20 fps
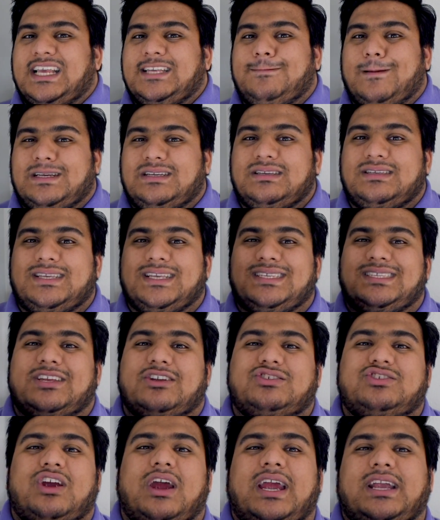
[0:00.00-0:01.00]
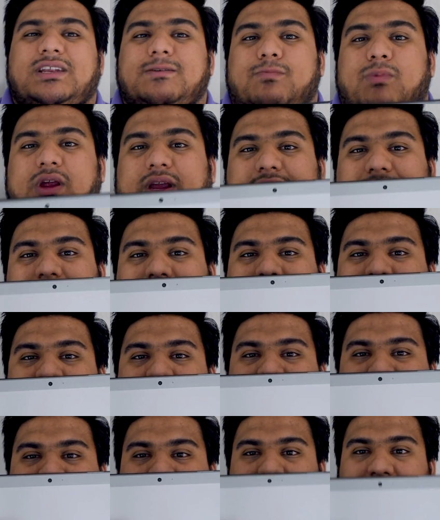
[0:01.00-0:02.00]
especially since they're trying to market this
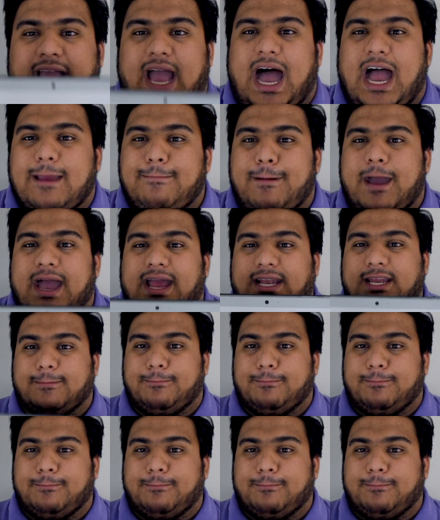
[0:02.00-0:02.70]
as an iPad